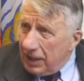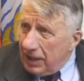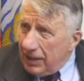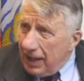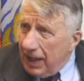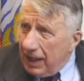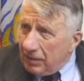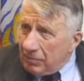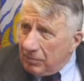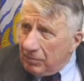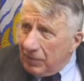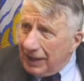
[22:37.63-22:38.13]

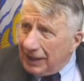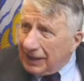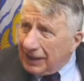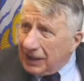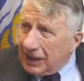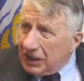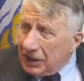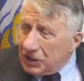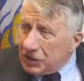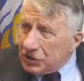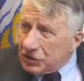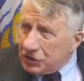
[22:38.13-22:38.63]
That
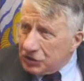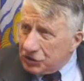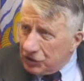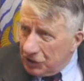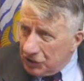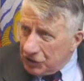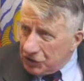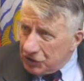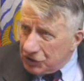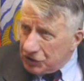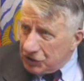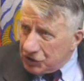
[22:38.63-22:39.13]
money is
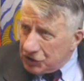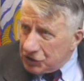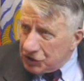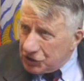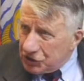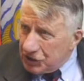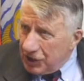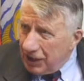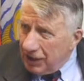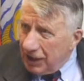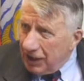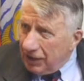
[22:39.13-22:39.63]
just
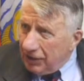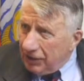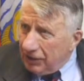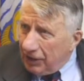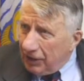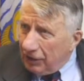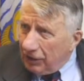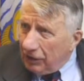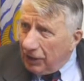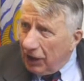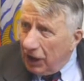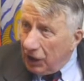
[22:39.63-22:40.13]
sitting
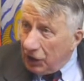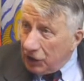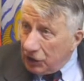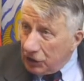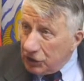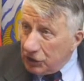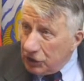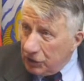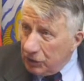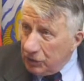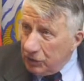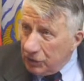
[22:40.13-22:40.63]
there
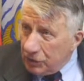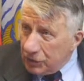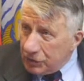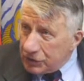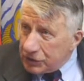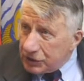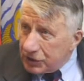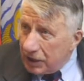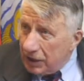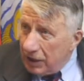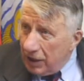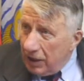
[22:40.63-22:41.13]

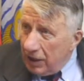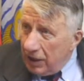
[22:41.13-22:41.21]
unused.